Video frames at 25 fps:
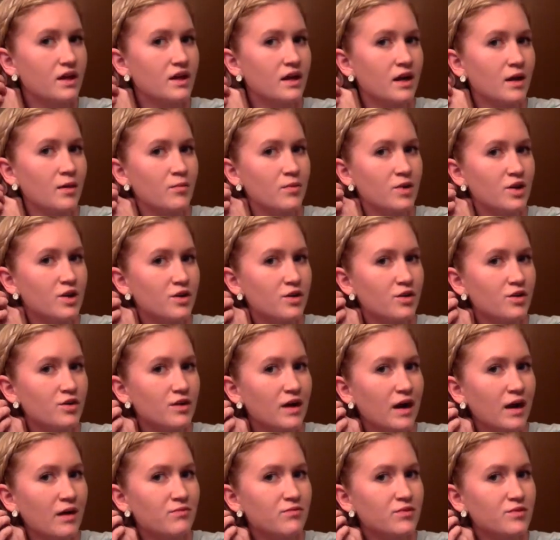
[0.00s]
I'm going to
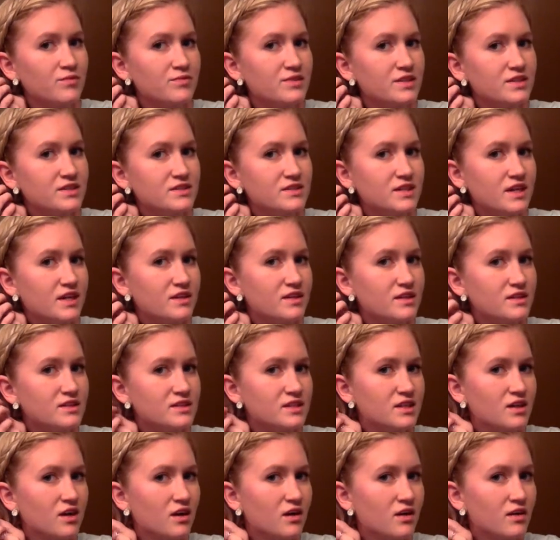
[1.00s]
grab from this side
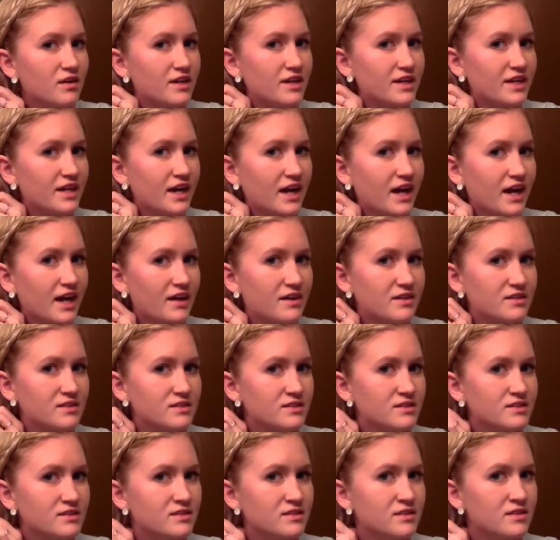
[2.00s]
because it already
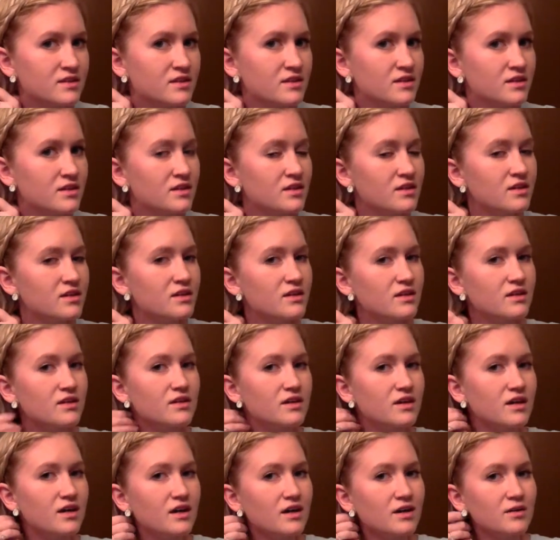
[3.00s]
has
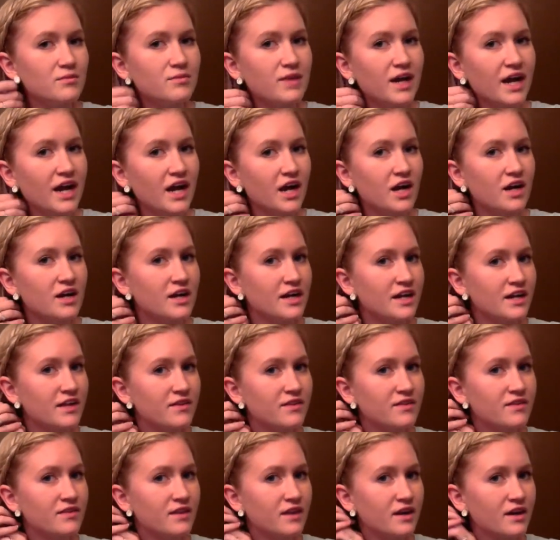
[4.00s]
hair
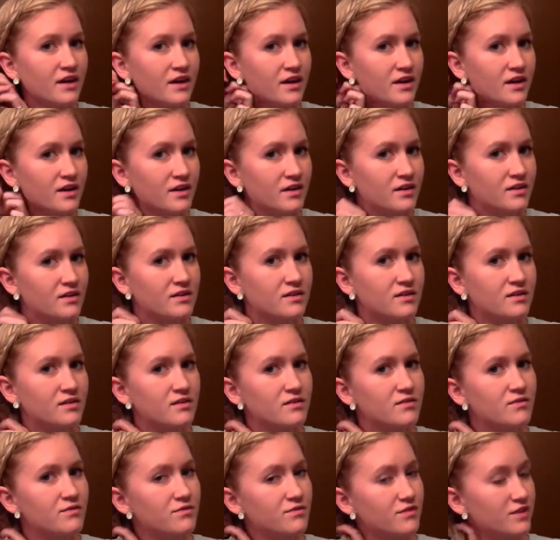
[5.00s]
in the
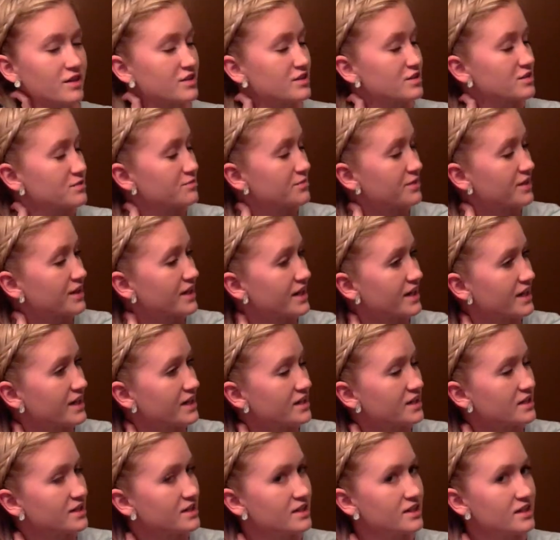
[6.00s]
French braid,
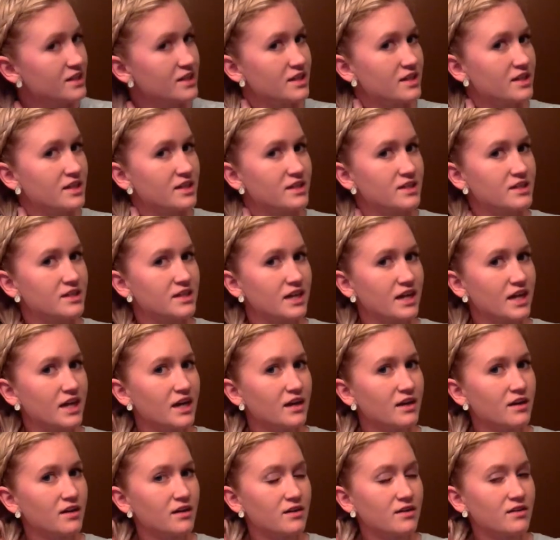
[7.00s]

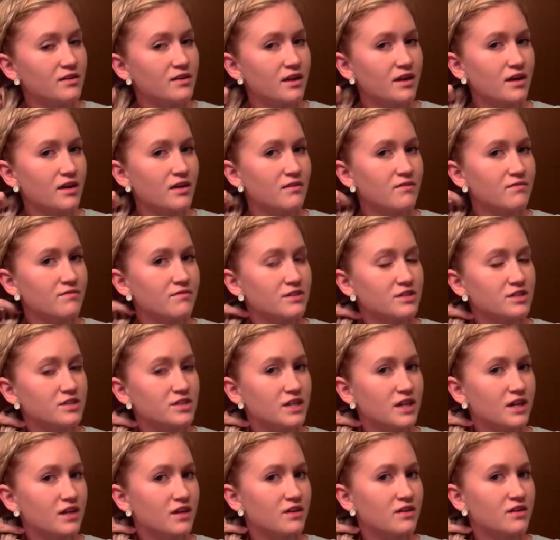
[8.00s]
or the
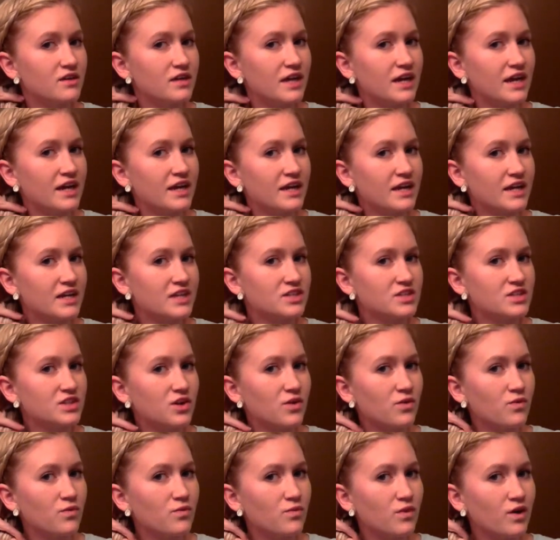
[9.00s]
fishtail, and I
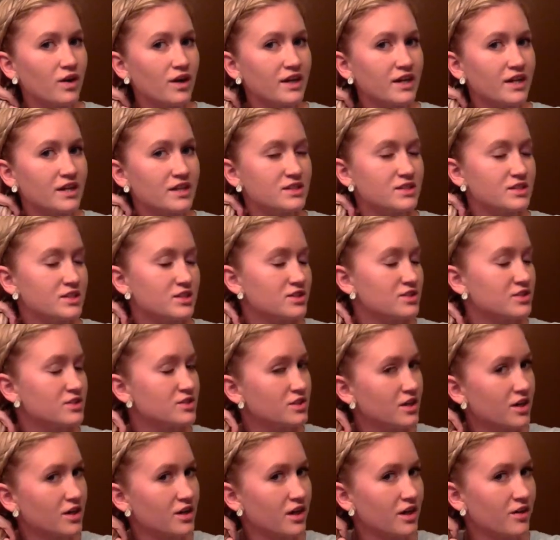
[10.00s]
don't want it to
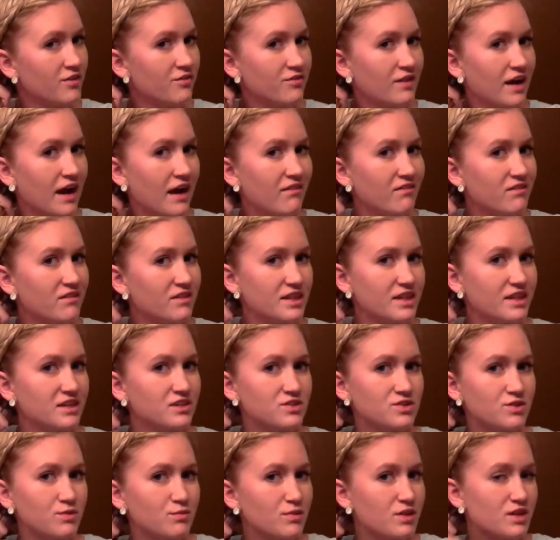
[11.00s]
start unraveling,
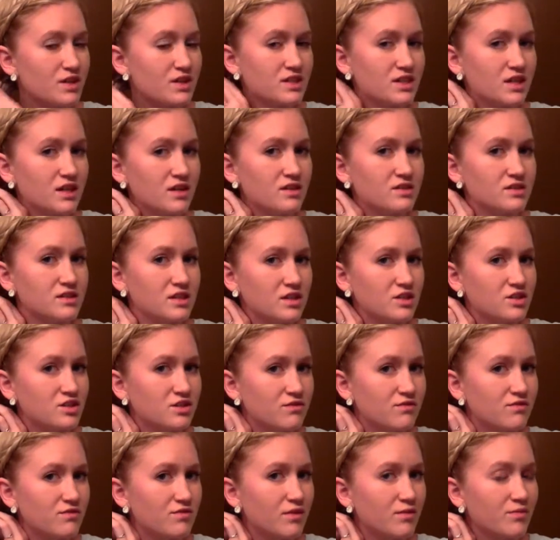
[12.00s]
so I'm going to take a section
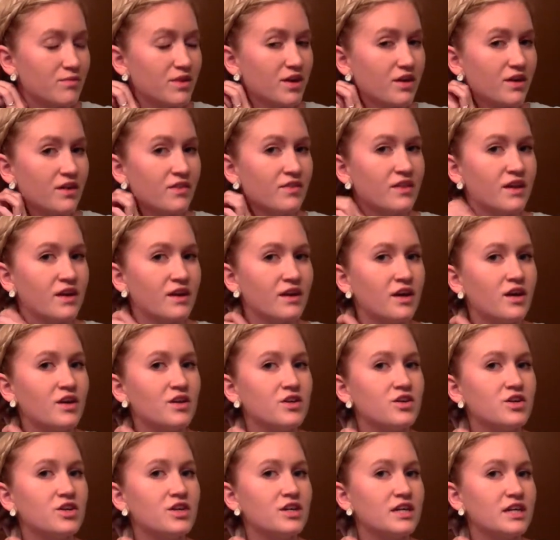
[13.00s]
from there and then
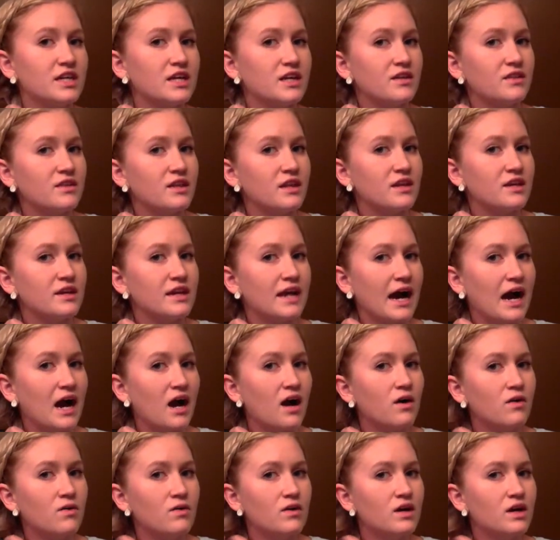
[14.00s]
underneath. And
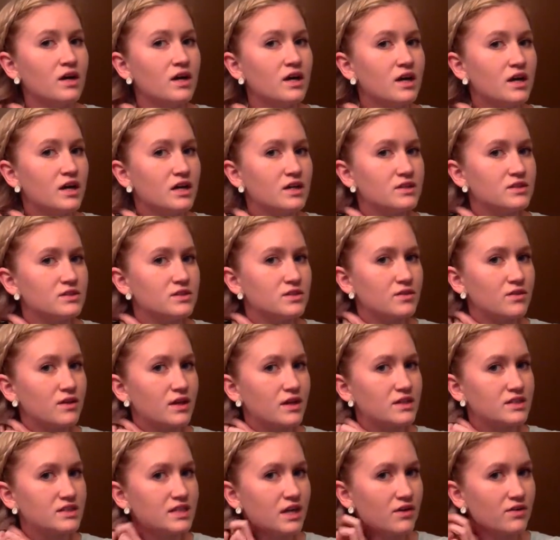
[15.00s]
now, as you
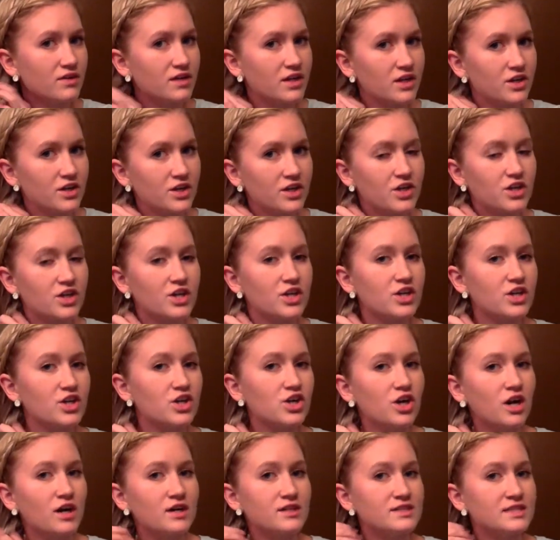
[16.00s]
get down here, you're going to
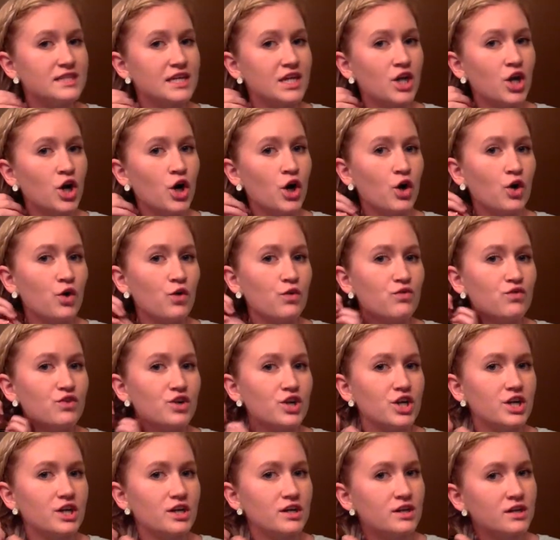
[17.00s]
cross it
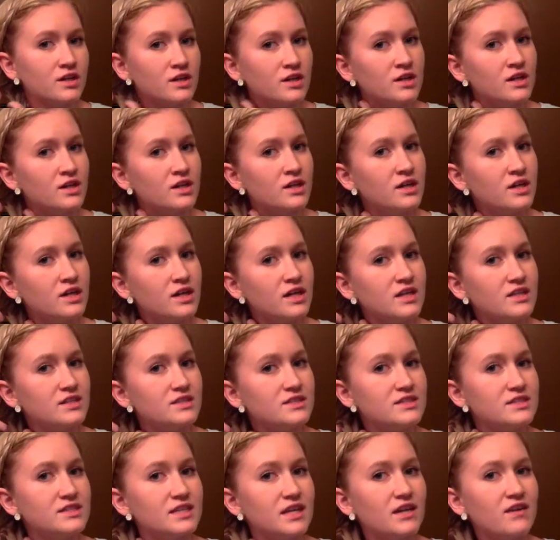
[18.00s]
over
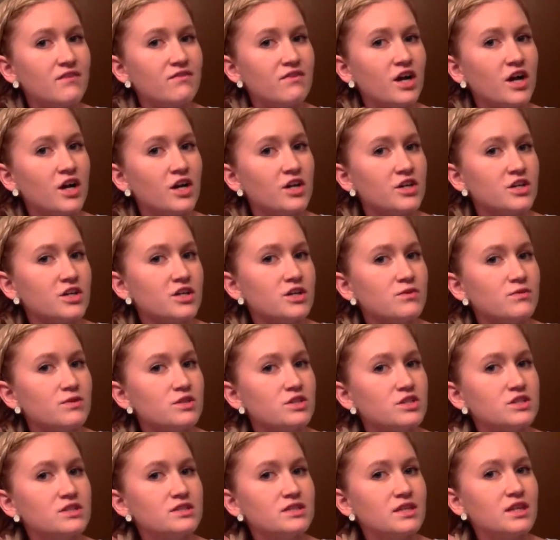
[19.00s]
instead of under,
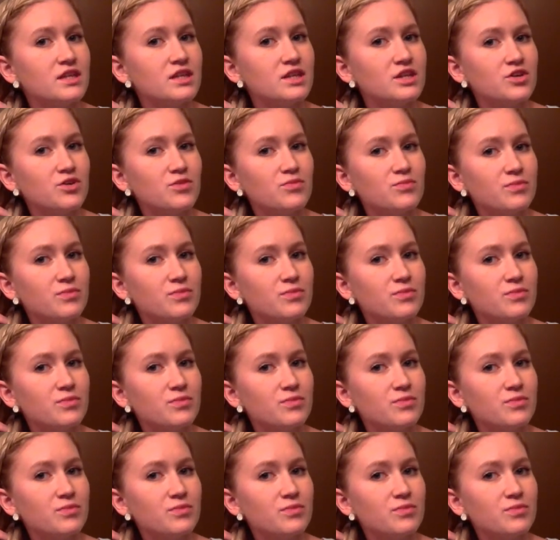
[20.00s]
which is a little